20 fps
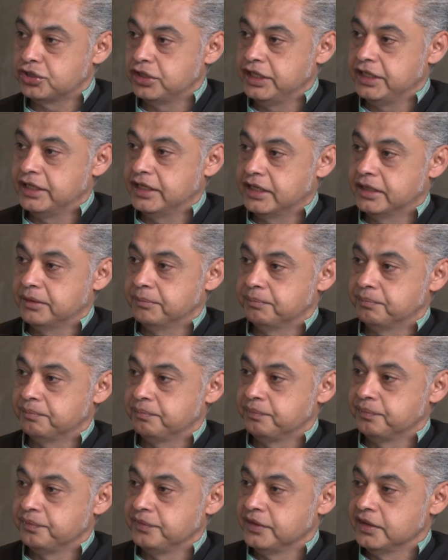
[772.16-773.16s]
cleanup.
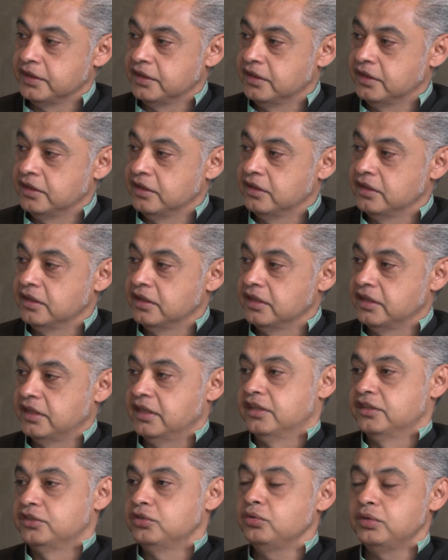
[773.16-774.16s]

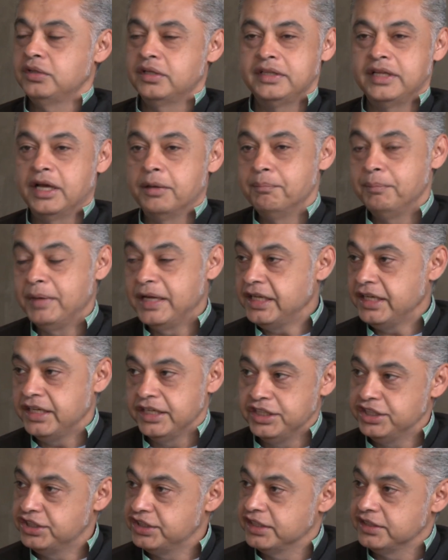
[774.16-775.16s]
Yeah, so there are many
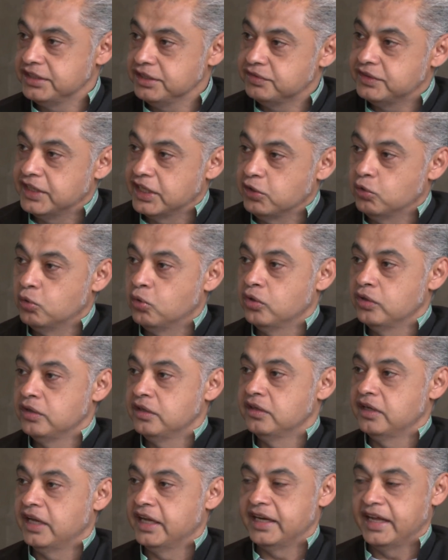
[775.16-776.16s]
initiatives that go
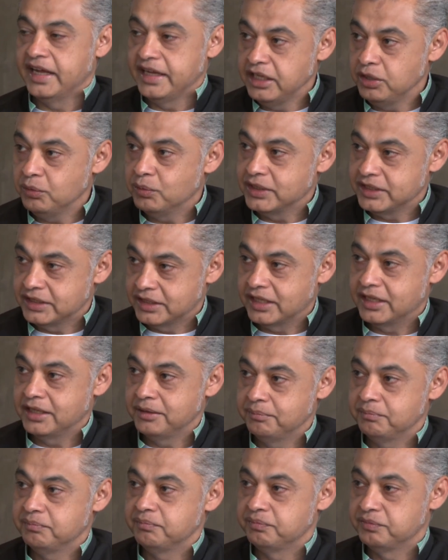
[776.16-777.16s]
on at any one
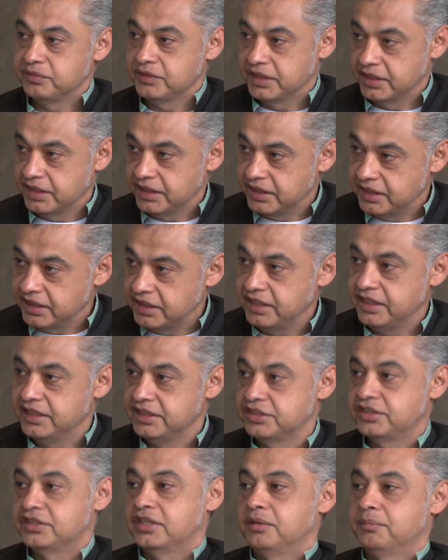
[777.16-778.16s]
time
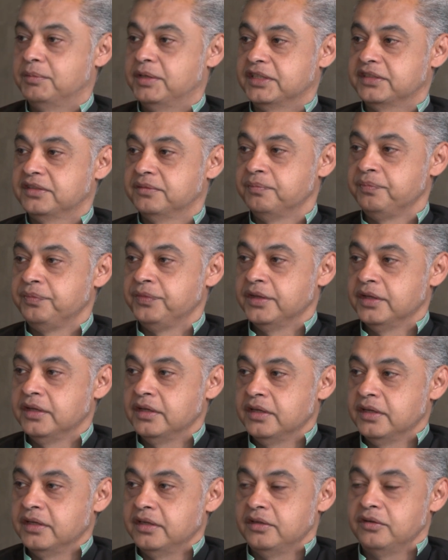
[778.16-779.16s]
in Starbucks.
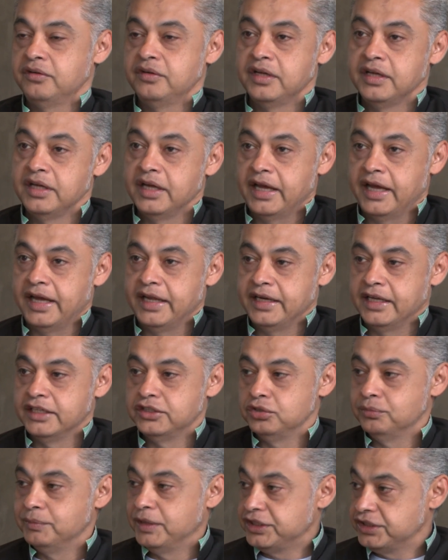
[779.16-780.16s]
You know, and
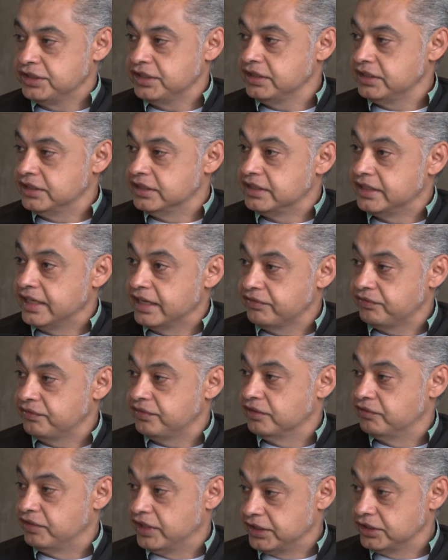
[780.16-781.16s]
as you mentioned, the Deaf
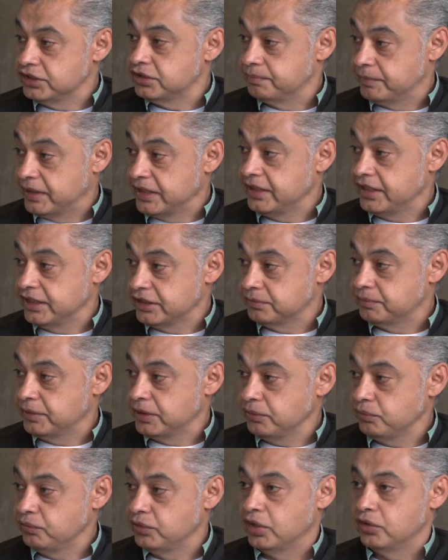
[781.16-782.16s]
Awareness Month next
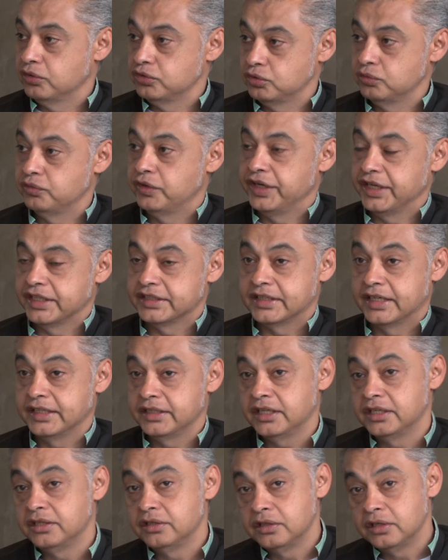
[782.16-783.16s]
month, we are also very
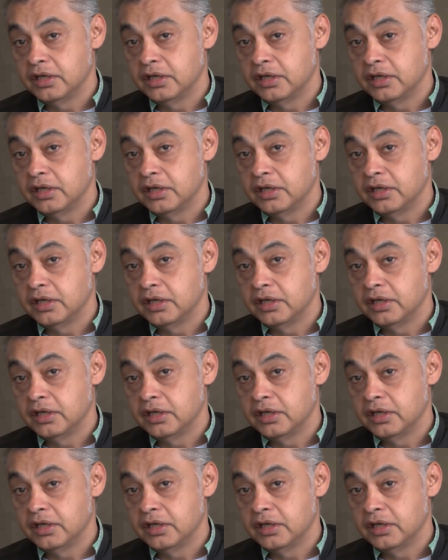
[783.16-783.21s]
excited.